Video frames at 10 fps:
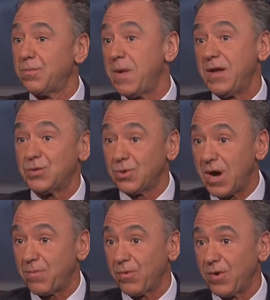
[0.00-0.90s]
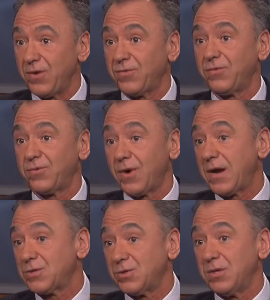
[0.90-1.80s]
the major operations are
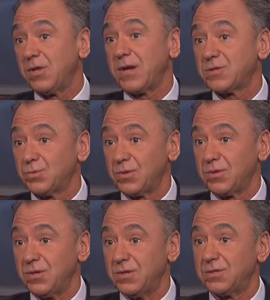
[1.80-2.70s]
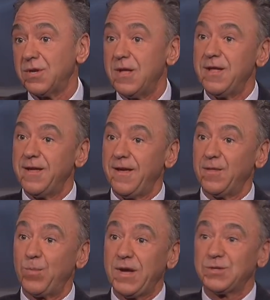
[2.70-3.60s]
actually less with these and
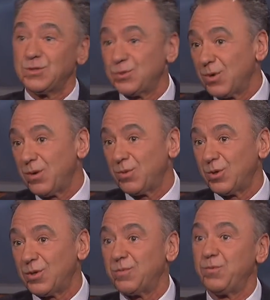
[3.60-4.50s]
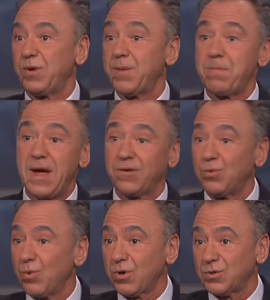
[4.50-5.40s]
the patients are able to get back to
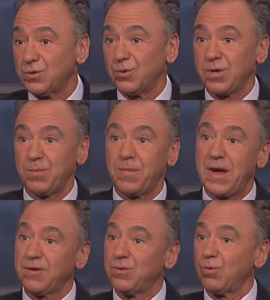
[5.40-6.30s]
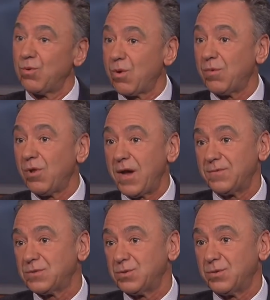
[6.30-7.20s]
work sooner, get back to their normal
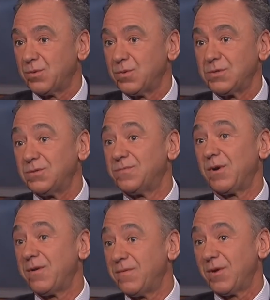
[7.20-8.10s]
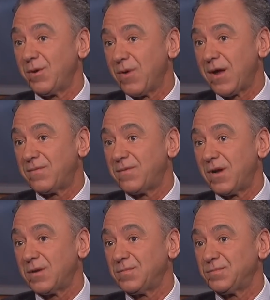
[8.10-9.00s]
lives sooner, which is very, very gratifying.
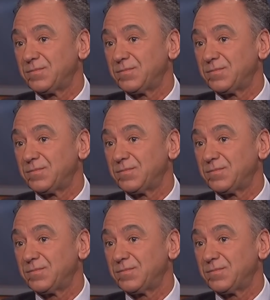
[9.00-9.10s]
For people